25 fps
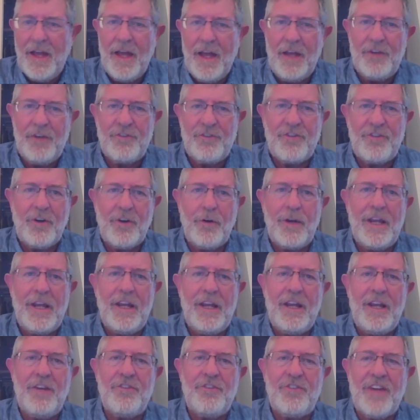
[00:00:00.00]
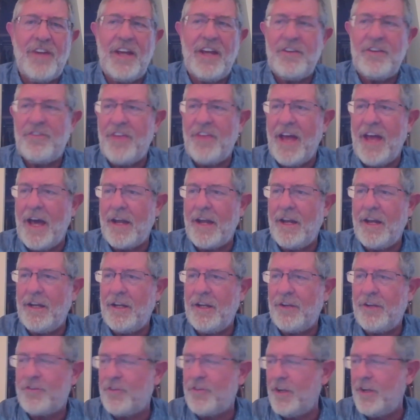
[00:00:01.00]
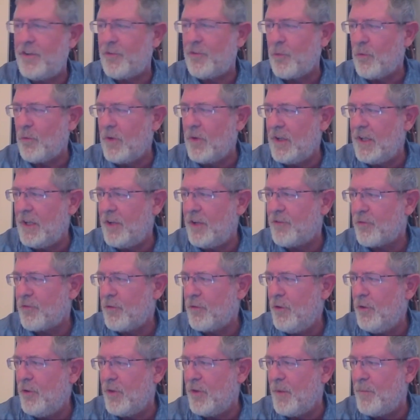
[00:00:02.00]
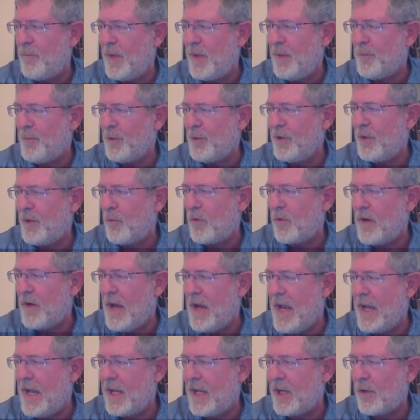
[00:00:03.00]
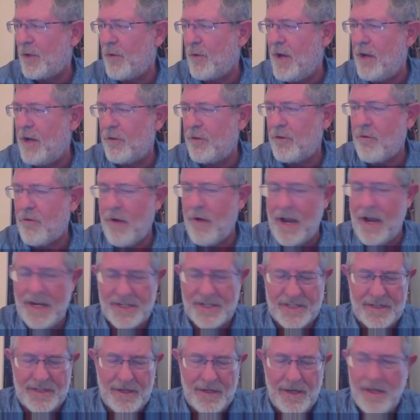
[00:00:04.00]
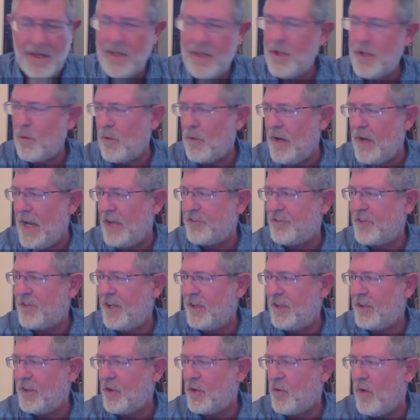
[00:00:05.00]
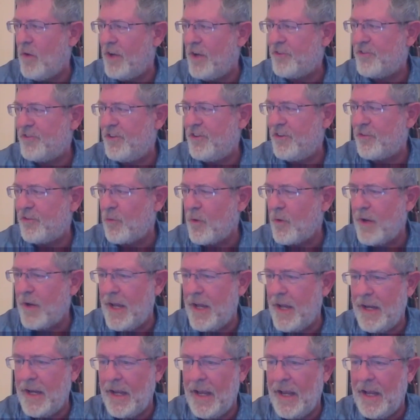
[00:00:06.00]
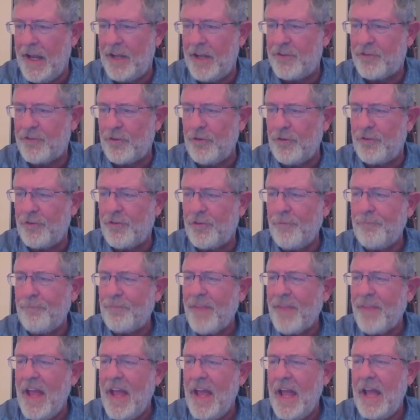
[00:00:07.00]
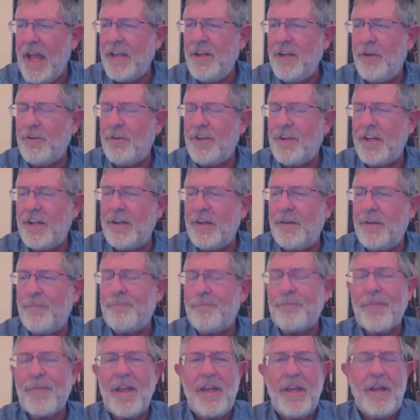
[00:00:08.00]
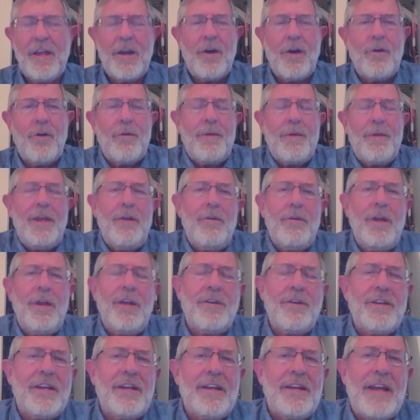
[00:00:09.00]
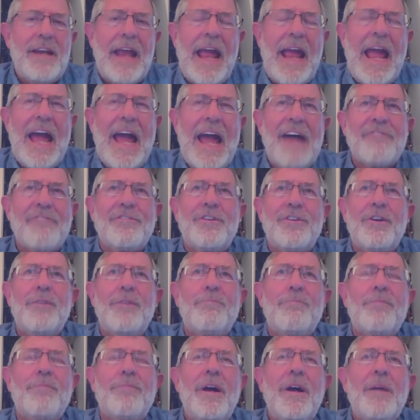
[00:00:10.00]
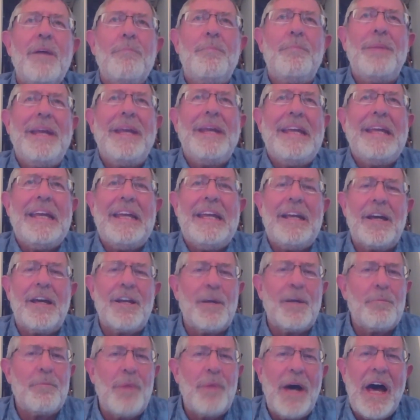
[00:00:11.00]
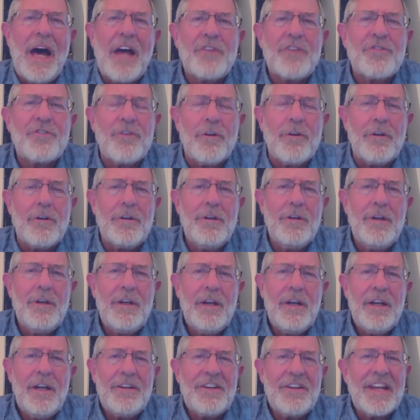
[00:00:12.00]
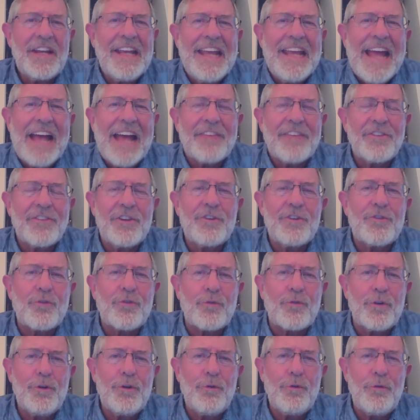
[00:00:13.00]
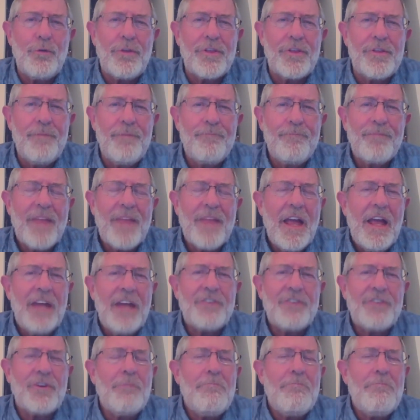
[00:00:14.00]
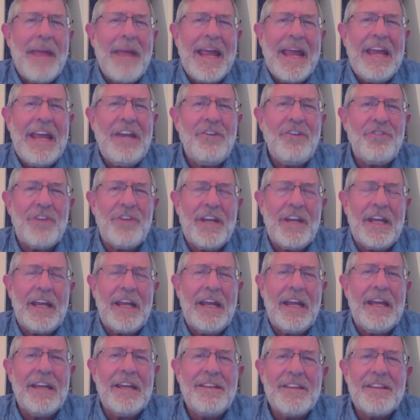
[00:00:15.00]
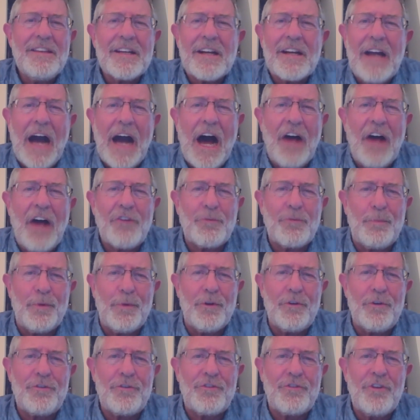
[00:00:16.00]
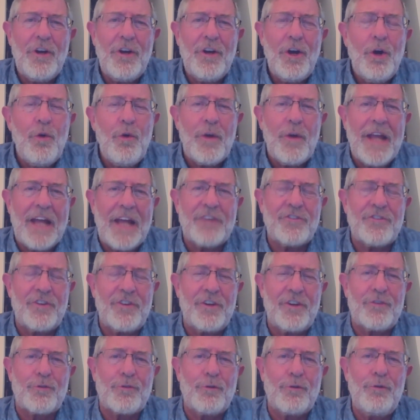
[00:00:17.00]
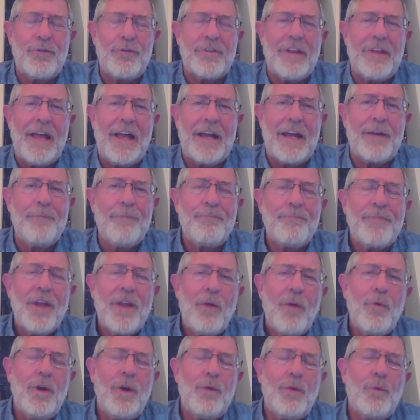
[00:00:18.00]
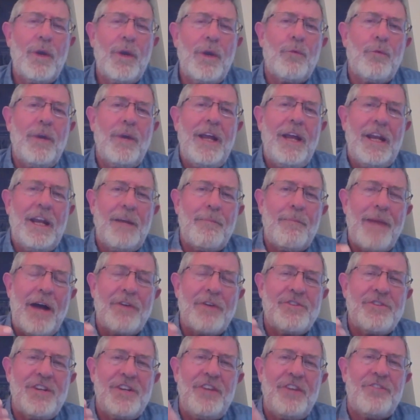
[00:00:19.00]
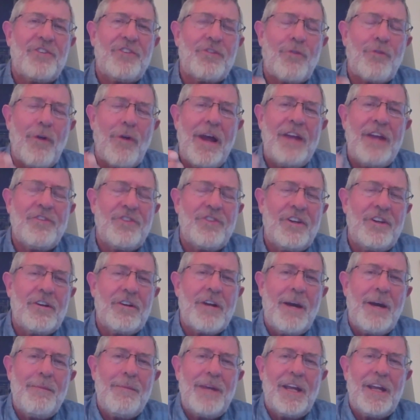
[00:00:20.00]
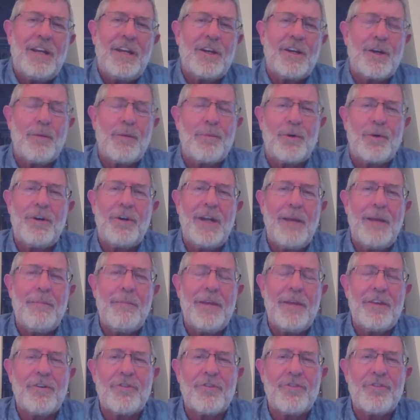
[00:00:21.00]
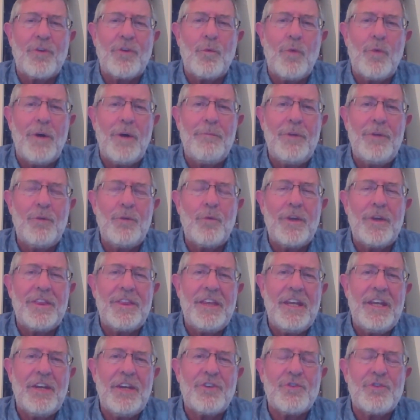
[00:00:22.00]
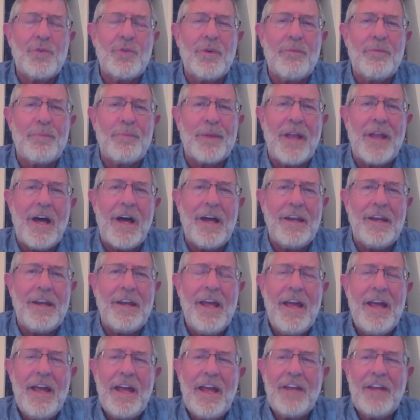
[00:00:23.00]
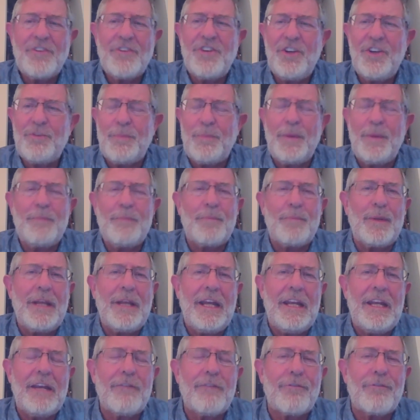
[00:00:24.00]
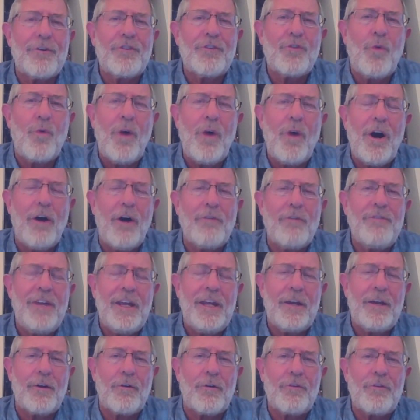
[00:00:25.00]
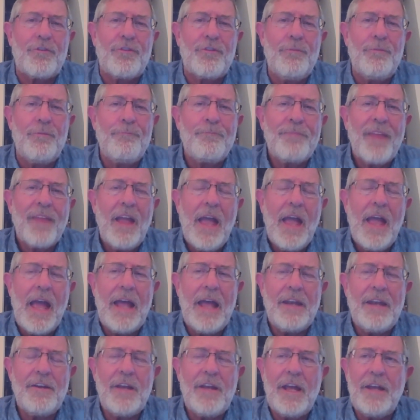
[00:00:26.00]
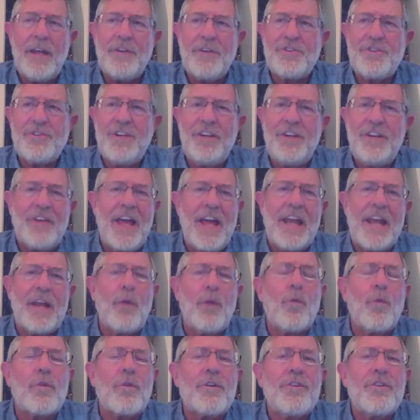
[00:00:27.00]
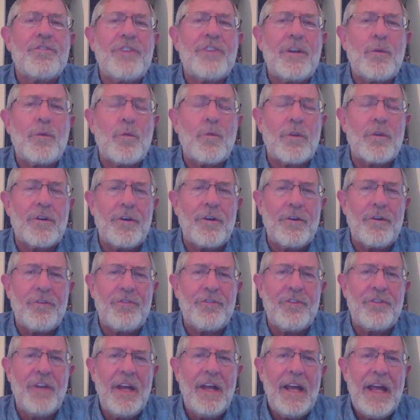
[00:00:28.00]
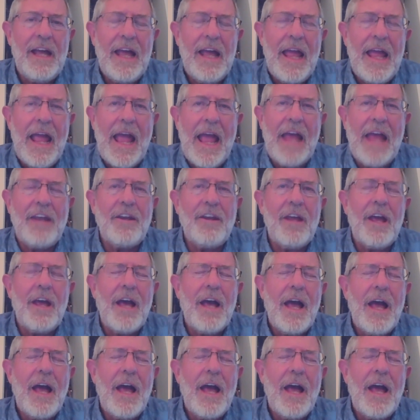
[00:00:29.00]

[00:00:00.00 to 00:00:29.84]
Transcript: And so he says that, and it's really true. The people that were hanging around Christ, that were asking the questions, were getting answers. And you didn't have to be an apostle to get the truth. It's amazing in the Gospels who gets the truth. Like, when we read about Jesus Christ and coming into Capernaum, and there's the woman with the issue of blood, and she's been bleeding for 12 years, and she's getting worse and worse. And